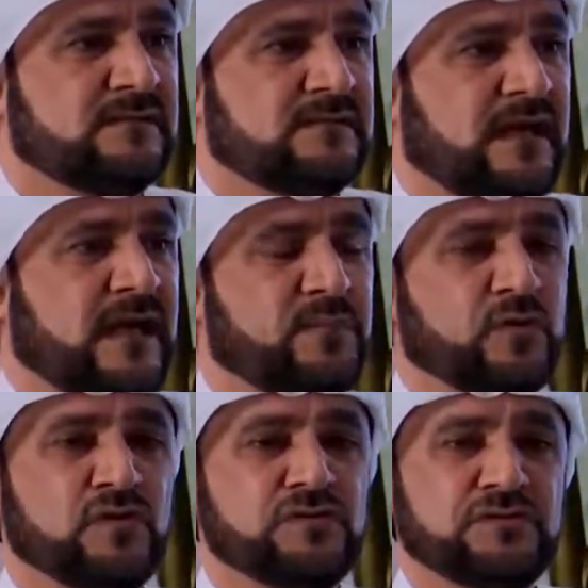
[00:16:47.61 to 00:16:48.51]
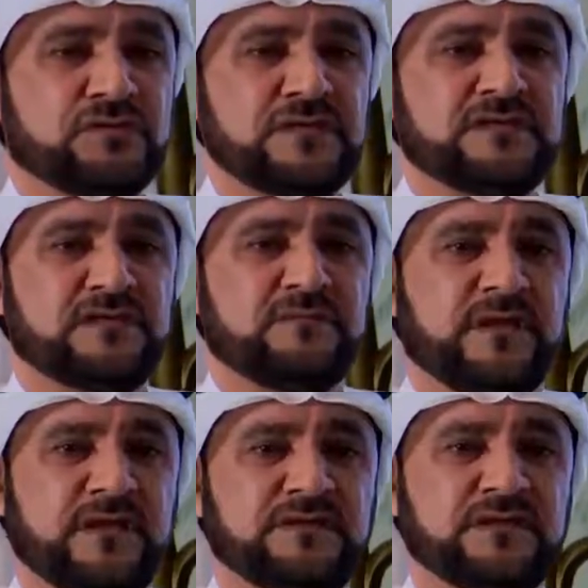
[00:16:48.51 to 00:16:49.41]
And because you trust him
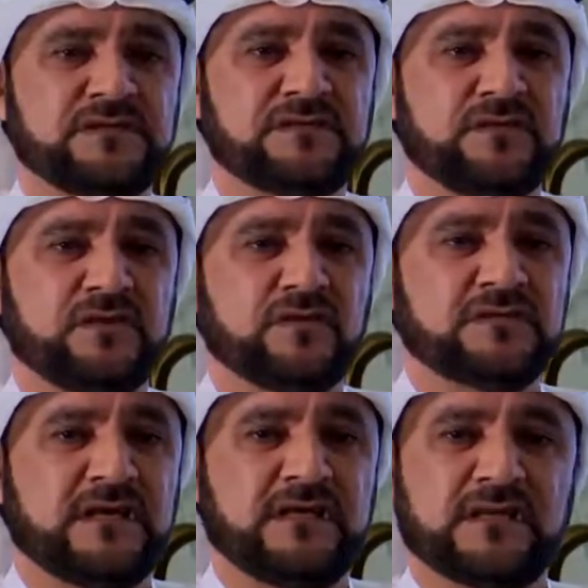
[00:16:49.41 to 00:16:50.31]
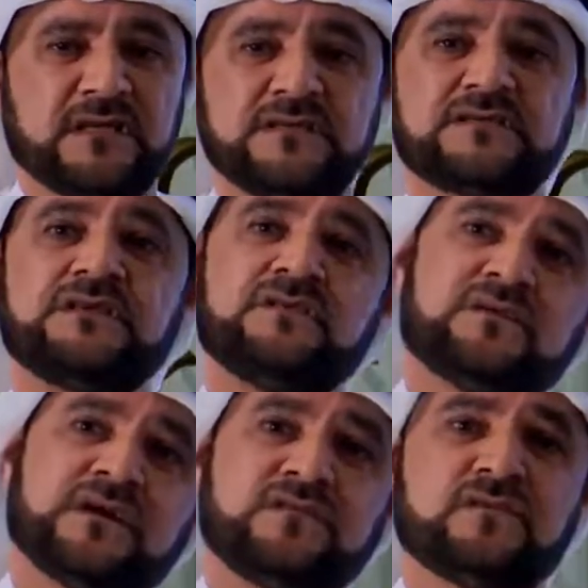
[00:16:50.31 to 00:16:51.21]
and he trusts you, he goes ahead and
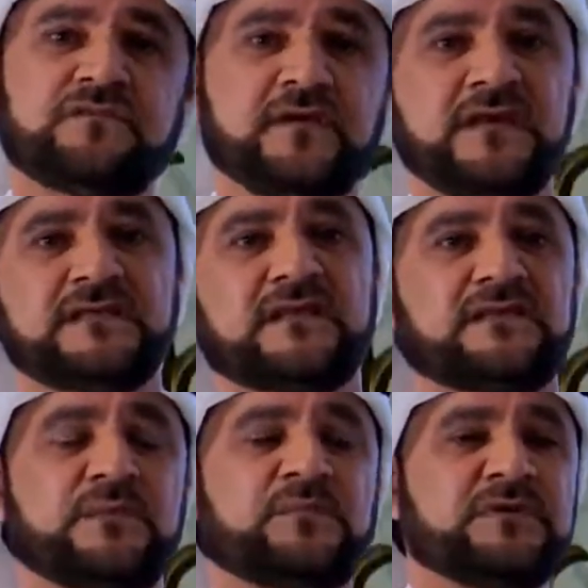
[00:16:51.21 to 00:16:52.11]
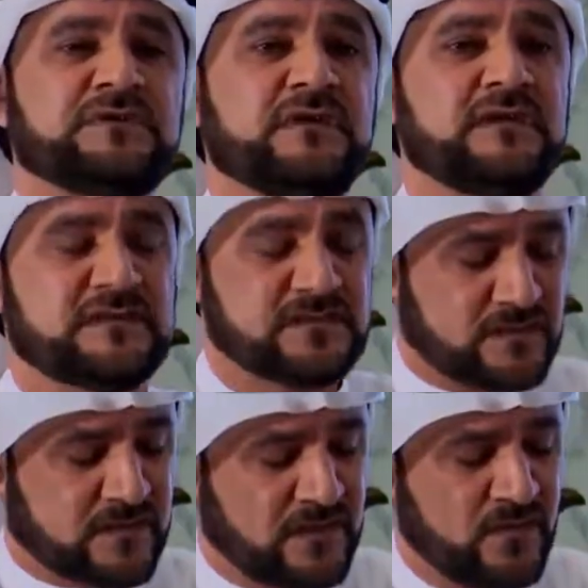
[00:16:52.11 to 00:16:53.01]
look at your face and temperature, and this is
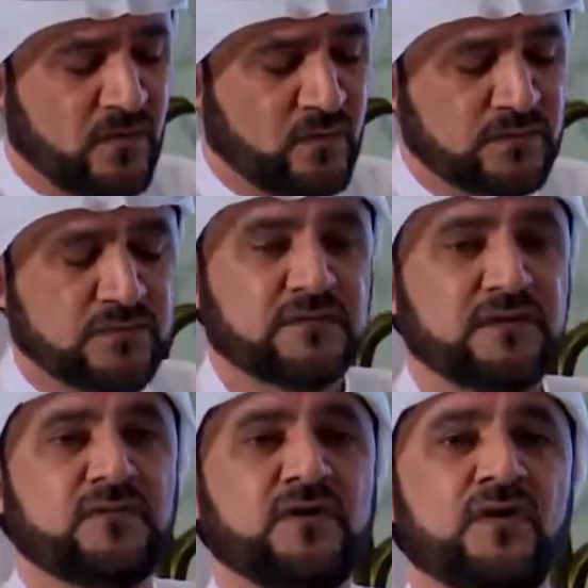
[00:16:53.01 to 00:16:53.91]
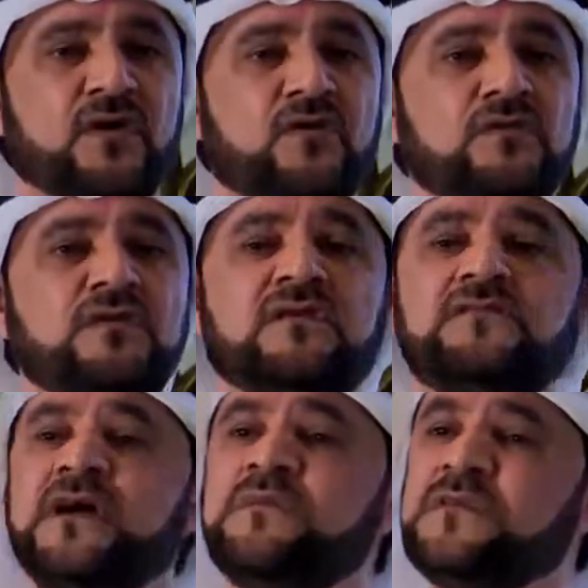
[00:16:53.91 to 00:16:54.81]
okay, 1, 2, 3, 4. Go to the
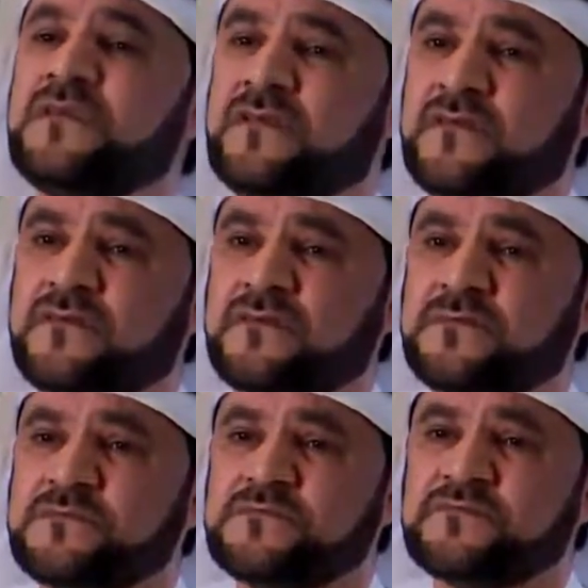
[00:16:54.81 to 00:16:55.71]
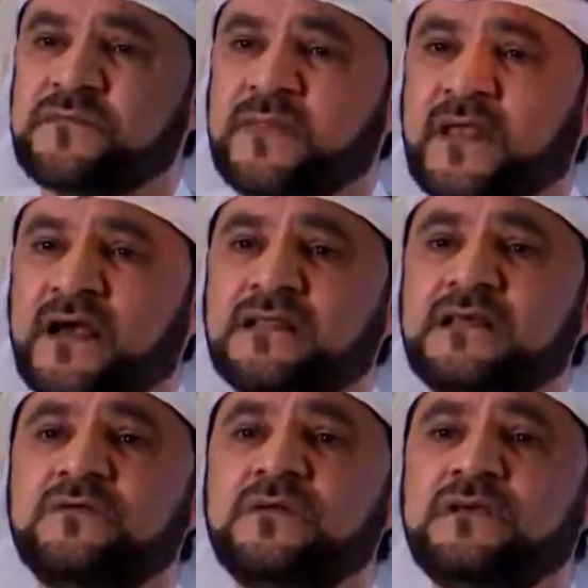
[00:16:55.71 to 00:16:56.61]
pharmacist, and
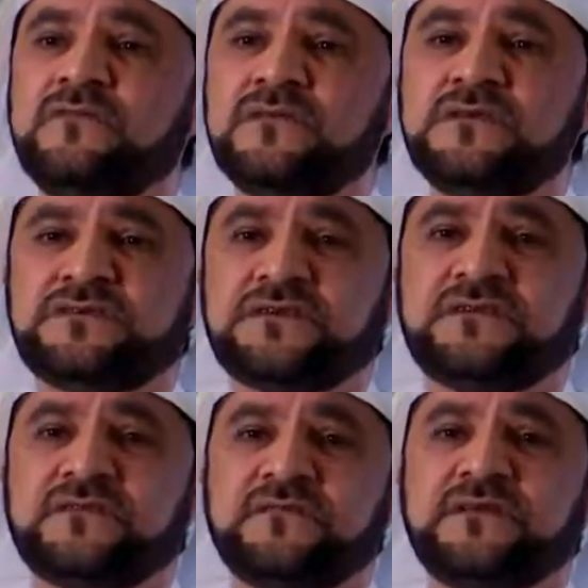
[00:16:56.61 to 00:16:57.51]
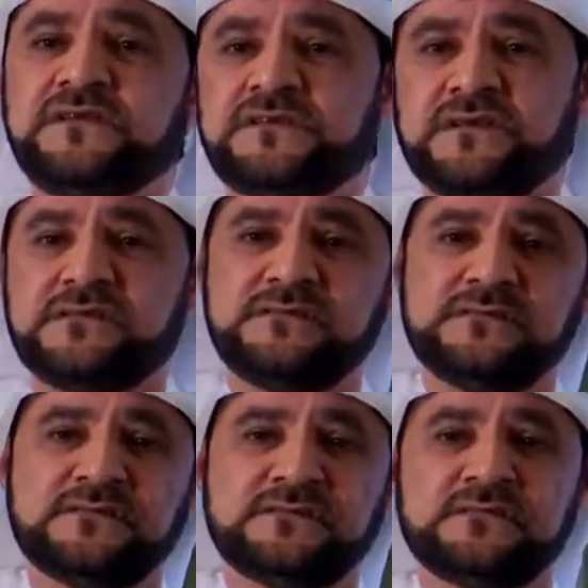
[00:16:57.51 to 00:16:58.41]
he will give you this set of medicine,
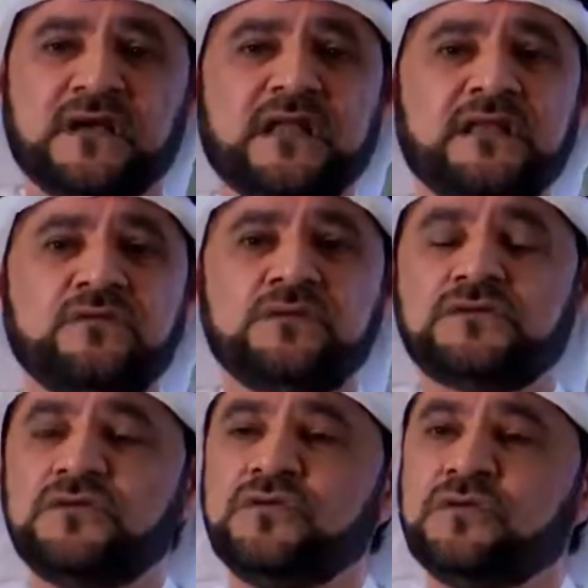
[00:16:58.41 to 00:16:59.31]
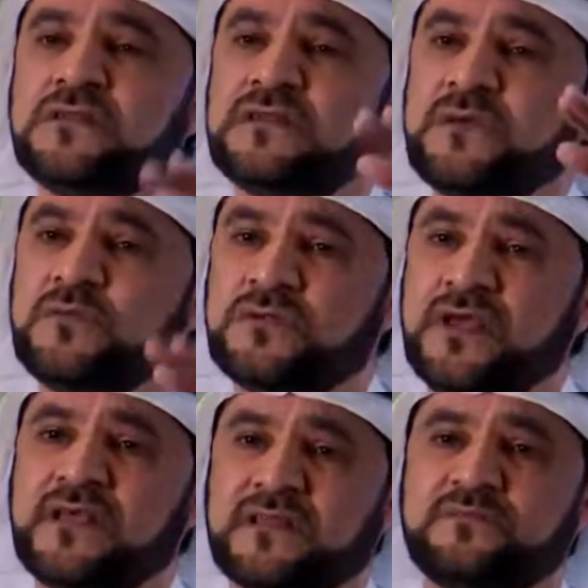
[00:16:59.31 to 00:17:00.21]
and he will tell you what time you
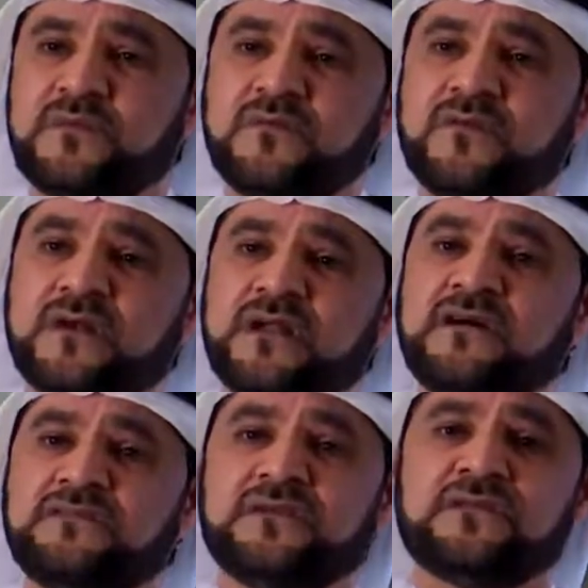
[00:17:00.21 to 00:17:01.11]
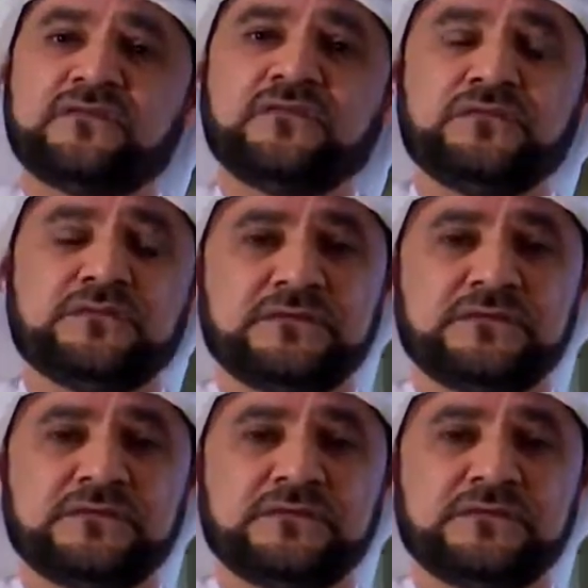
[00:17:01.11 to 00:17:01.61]
take them before and after the food.